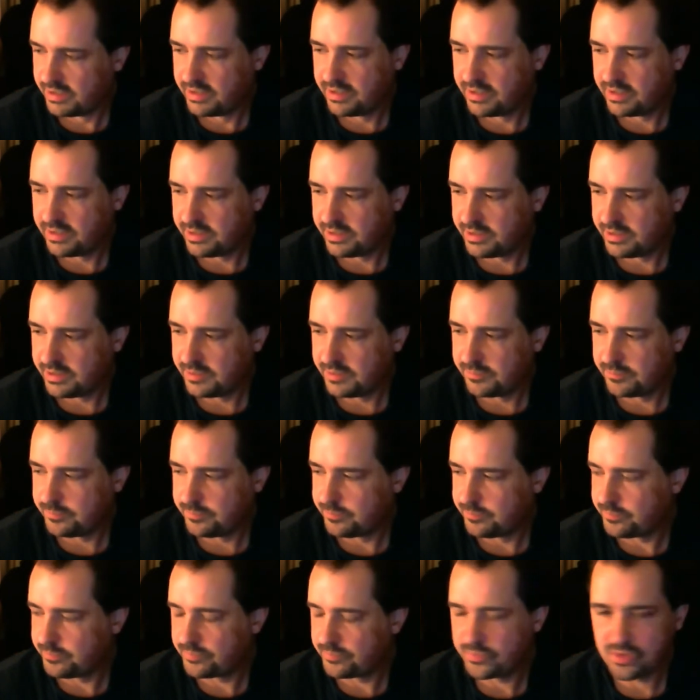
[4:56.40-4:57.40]
um,
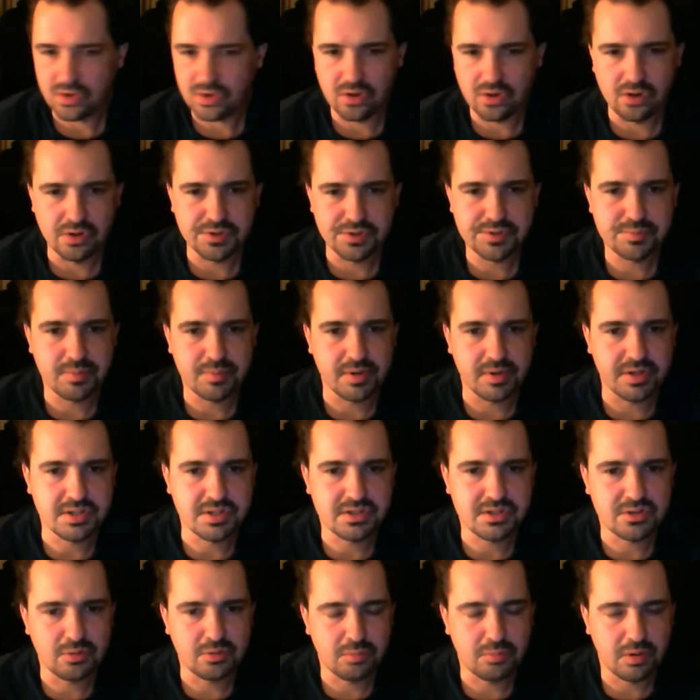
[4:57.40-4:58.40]
all spice,
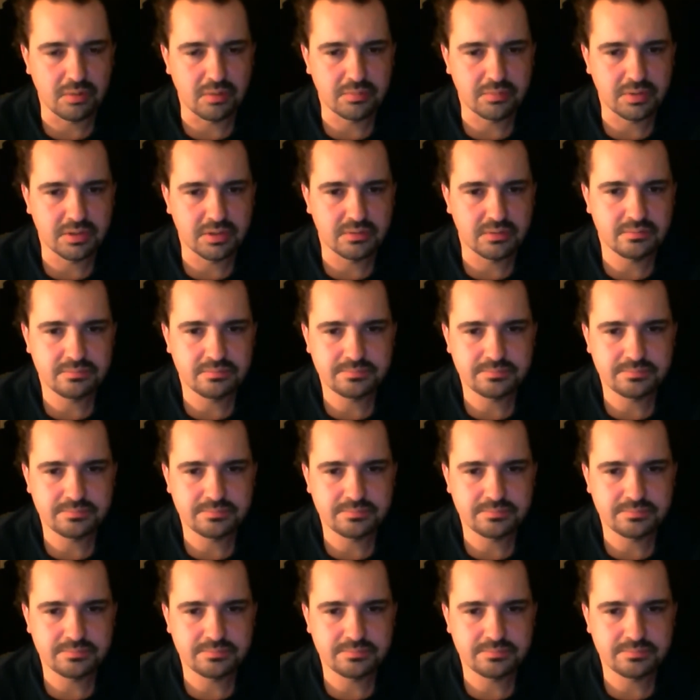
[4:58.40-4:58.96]
no pumpkin.